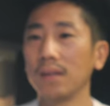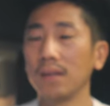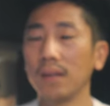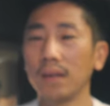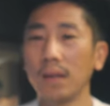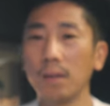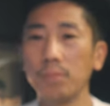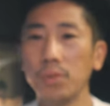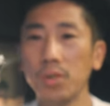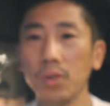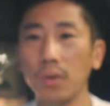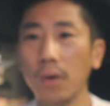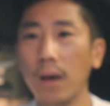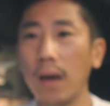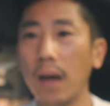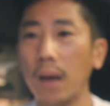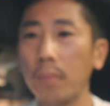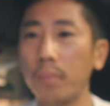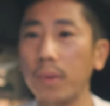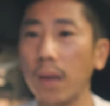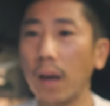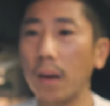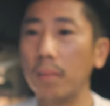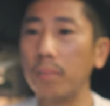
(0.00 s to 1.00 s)
Like, I'm so
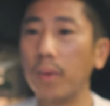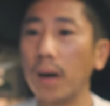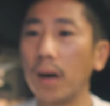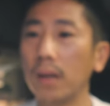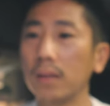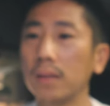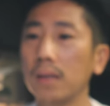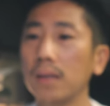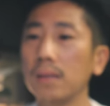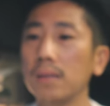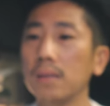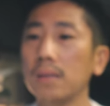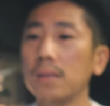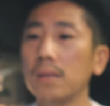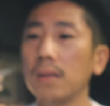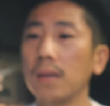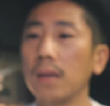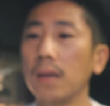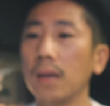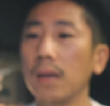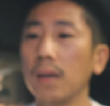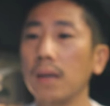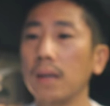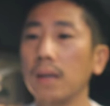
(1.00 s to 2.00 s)
happy I bought this,
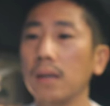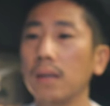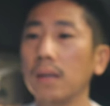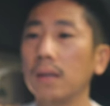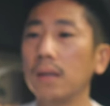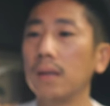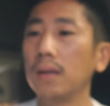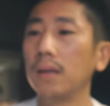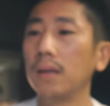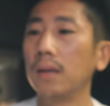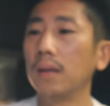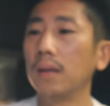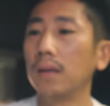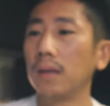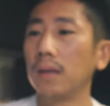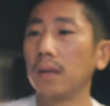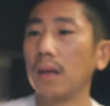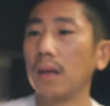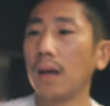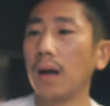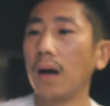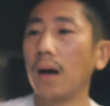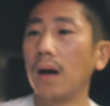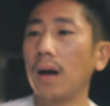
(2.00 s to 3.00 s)
and
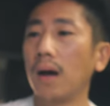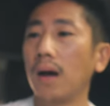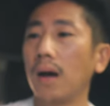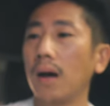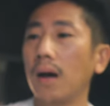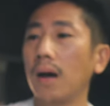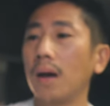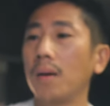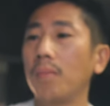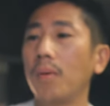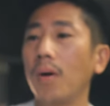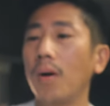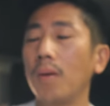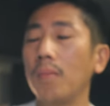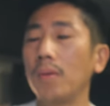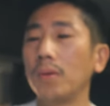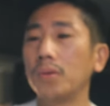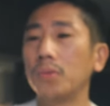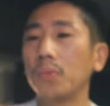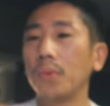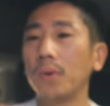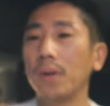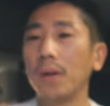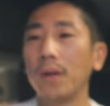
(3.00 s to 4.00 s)
I'm
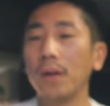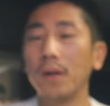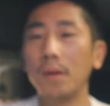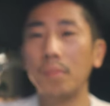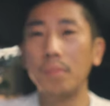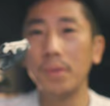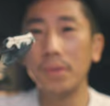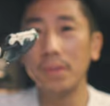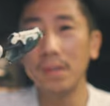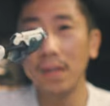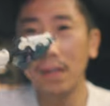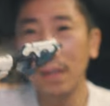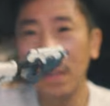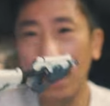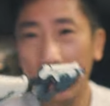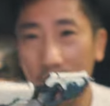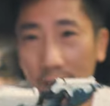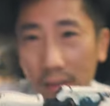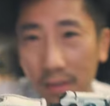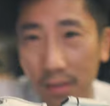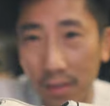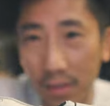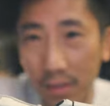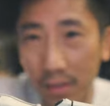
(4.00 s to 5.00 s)
almost 100% that
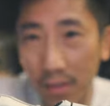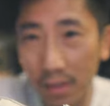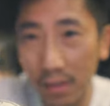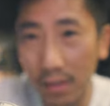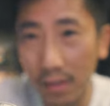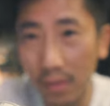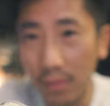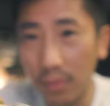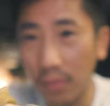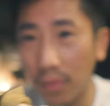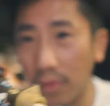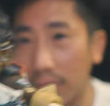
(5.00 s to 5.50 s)
this is the